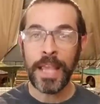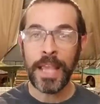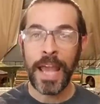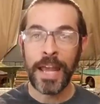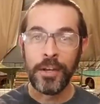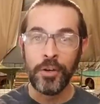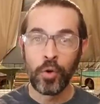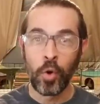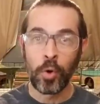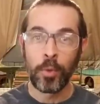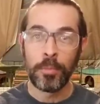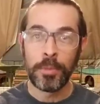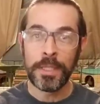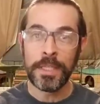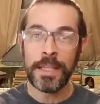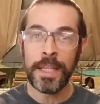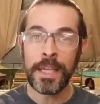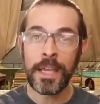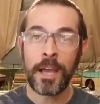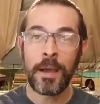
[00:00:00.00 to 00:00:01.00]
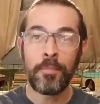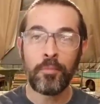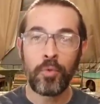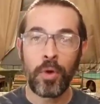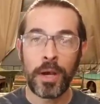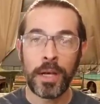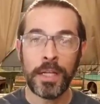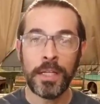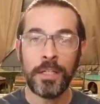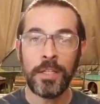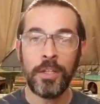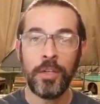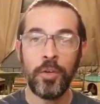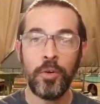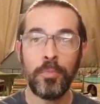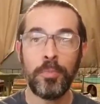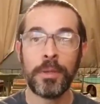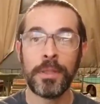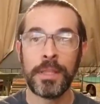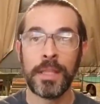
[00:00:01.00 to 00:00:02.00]
and normally they come running to
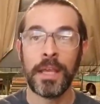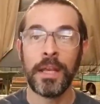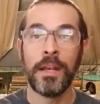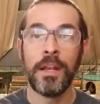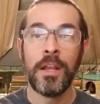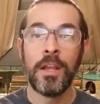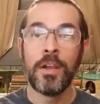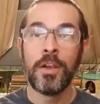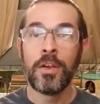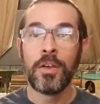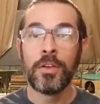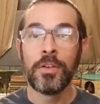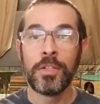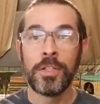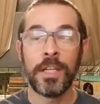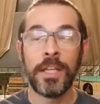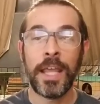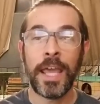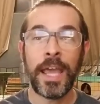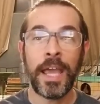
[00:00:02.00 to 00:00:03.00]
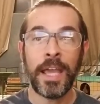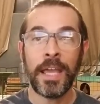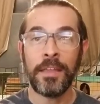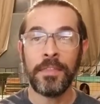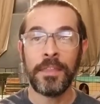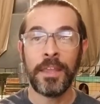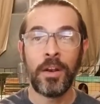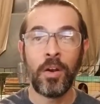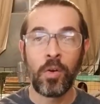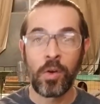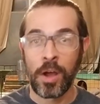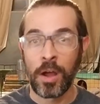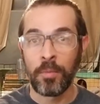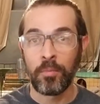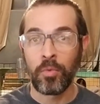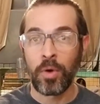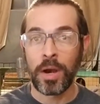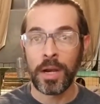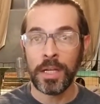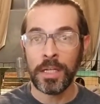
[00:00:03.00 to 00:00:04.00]
you, but then today they don't
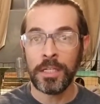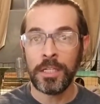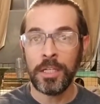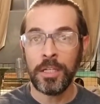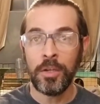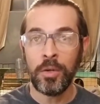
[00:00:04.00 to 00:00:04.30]
come running to